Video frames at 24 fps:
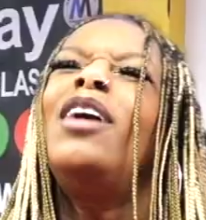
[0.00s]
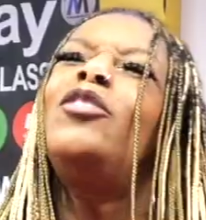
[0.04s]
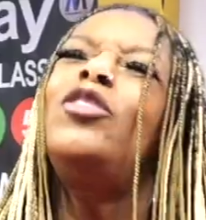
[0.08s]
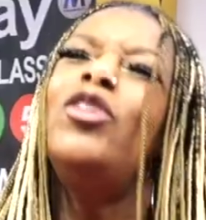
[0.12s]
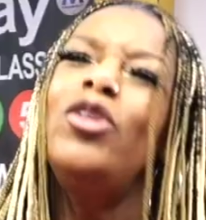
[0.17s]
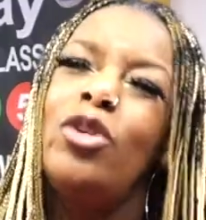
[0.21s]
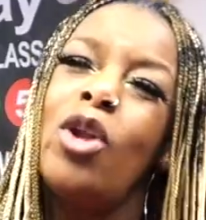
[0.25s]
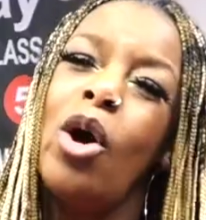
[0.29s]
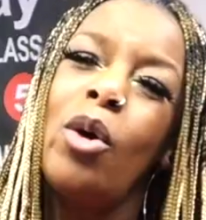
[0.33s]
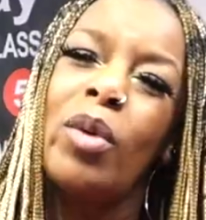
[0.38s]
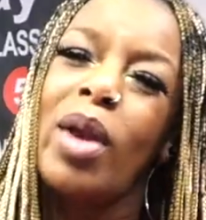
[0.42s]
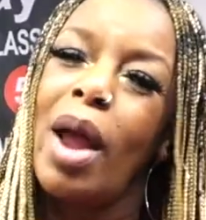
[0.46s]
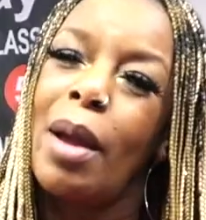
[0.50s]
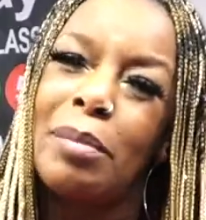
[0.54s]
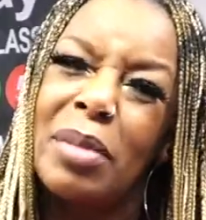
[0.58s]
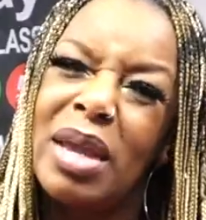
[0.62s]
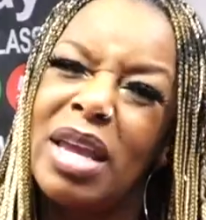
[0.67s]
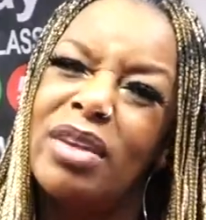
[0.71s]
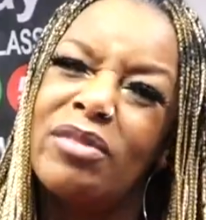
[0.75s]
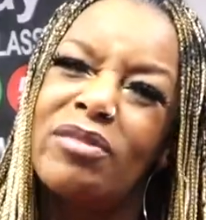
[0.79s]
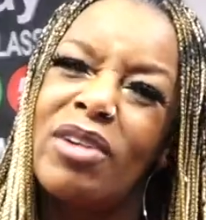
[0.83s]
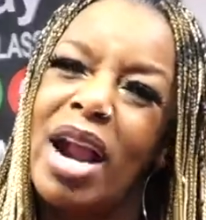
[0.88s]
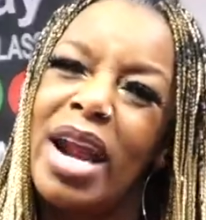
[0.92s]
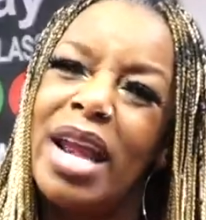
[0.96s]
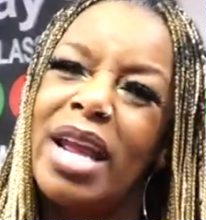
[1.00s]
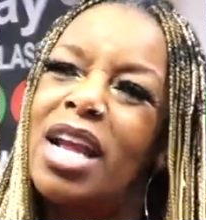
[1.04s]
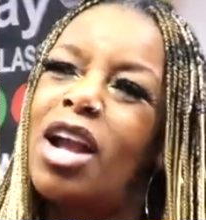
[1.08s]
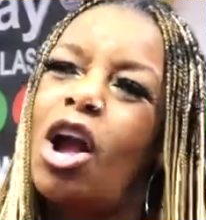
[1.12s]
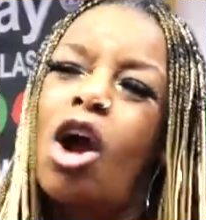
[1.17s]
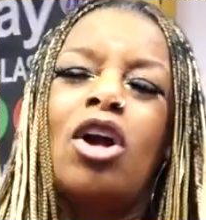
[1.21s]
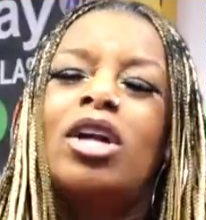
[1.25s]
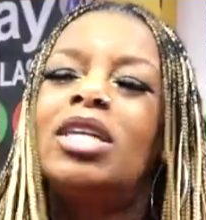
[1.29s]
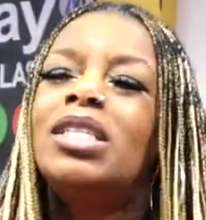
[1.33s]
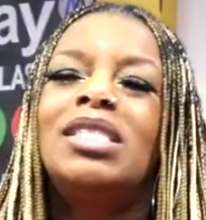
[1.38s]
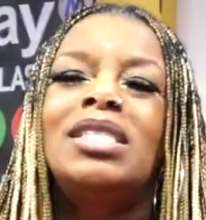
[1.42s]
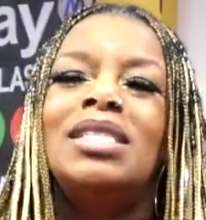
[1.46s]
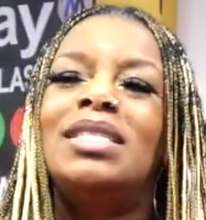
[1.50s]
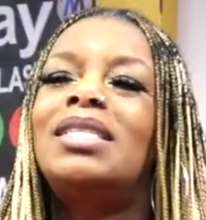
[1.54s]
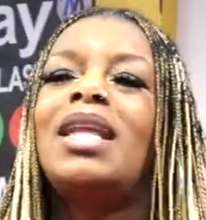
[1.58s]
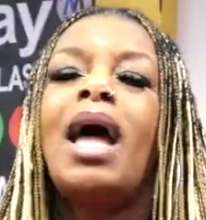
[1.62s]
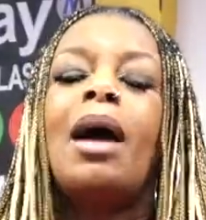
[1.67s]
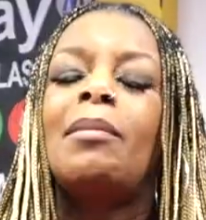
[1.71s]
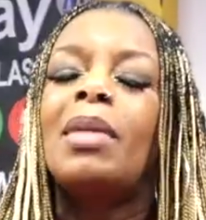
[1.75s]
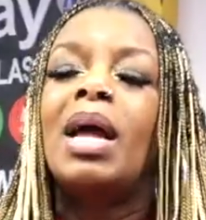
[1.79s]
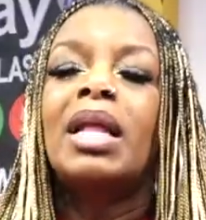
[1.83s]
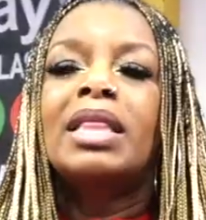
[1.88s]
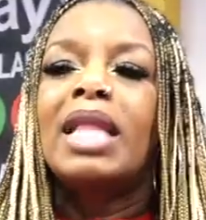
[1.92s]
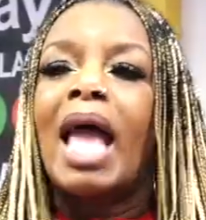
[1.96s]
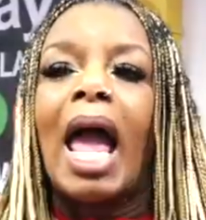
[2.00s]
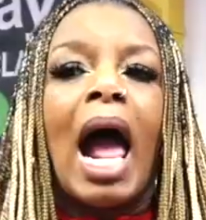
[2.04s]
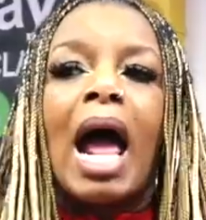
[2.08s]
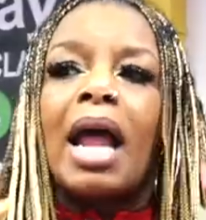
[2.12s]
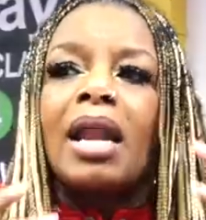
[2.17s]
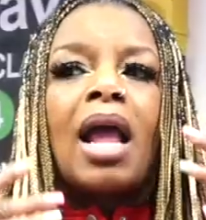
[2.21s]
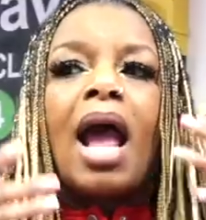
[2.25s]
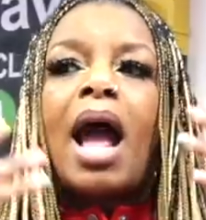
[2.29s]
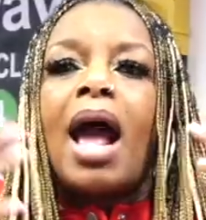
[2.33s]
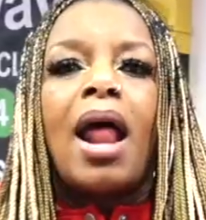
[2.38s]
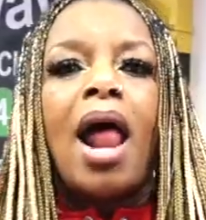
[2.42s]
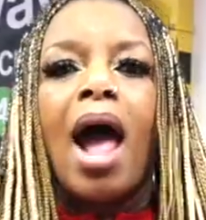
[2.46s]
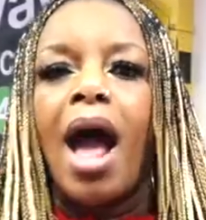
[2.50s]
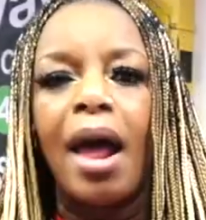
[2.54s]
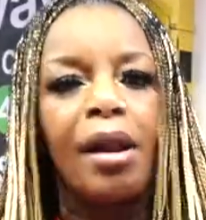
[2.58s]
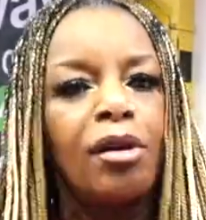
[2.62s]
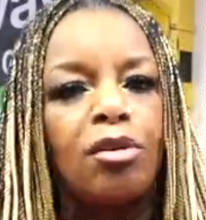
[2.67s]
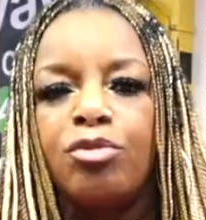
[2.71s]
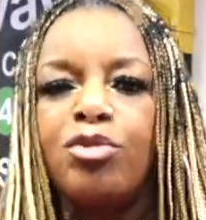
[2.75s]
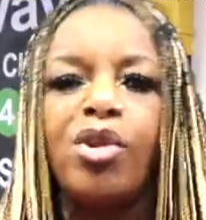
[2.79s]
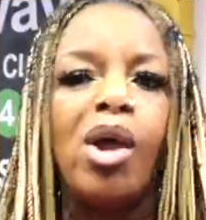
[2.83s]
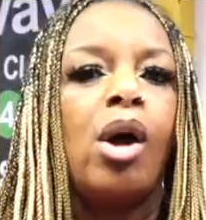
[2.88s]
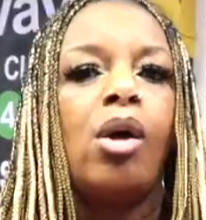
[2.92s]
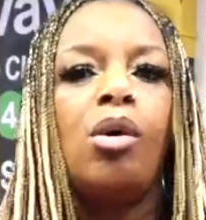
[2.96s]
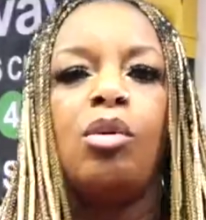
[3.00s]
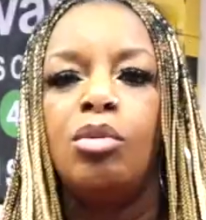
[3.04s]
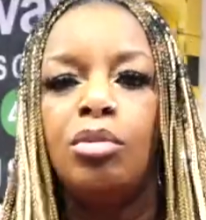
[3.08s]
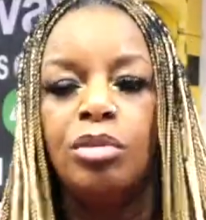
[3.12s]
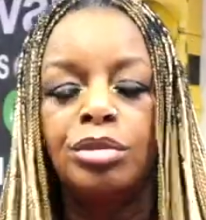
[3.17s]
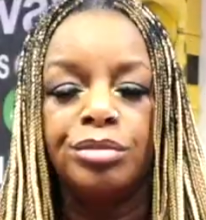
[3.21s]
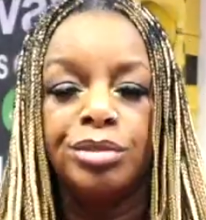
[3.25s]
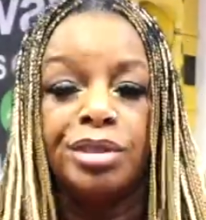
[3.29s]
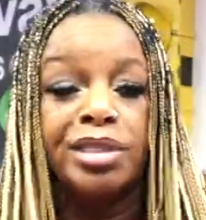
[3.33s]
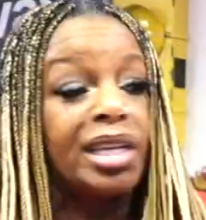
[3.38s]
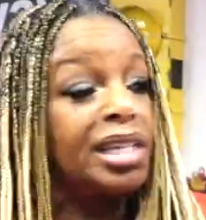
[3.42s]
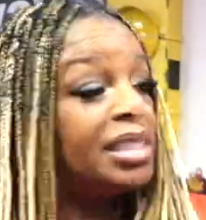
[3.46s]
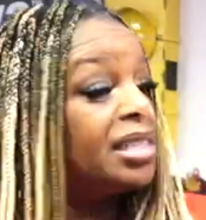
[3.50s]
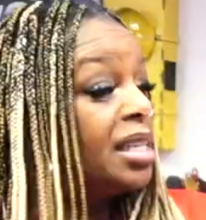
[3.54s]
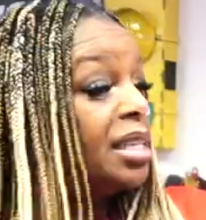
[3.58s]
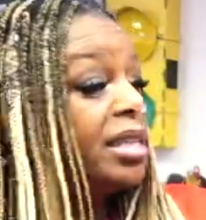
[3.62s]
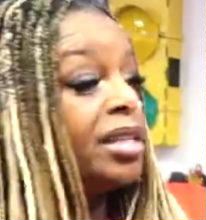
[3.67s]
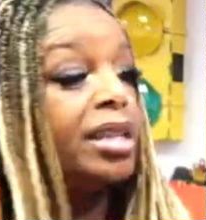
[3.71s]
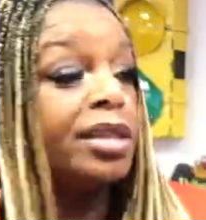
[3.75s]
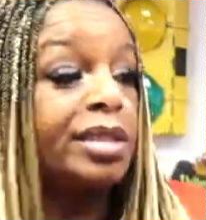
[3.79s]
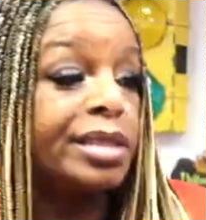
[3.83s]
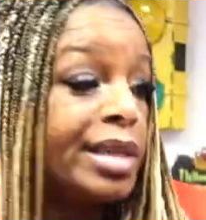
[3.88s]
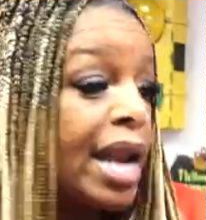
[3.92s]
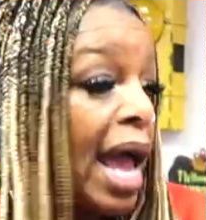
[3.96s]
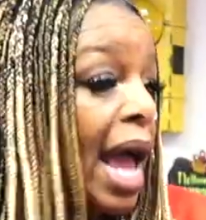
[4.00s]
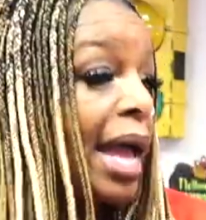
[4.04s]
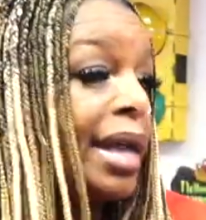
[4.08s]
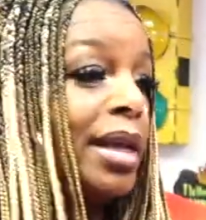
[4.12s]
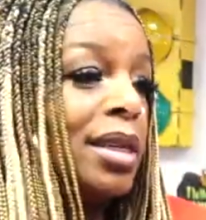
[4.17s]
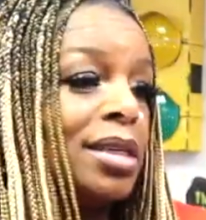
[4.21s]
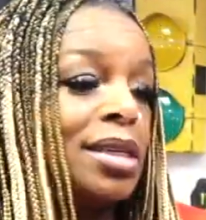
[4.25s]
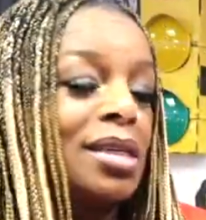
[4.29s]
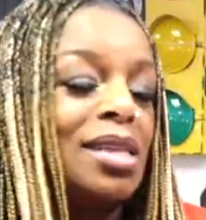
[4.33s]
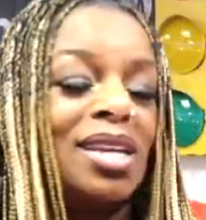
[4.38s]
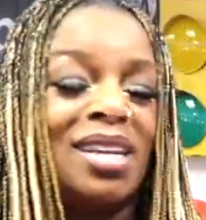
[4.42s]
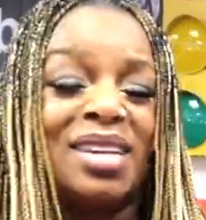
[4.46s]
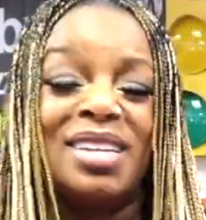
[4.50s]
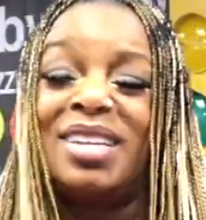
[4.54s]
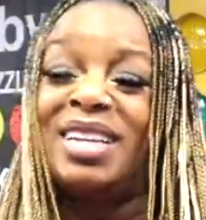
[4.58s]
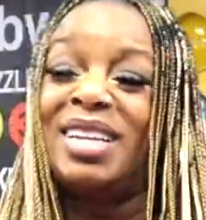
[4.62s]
You know what I mean, right? Cars is not my thing. I, I, don't know. Does it look nice?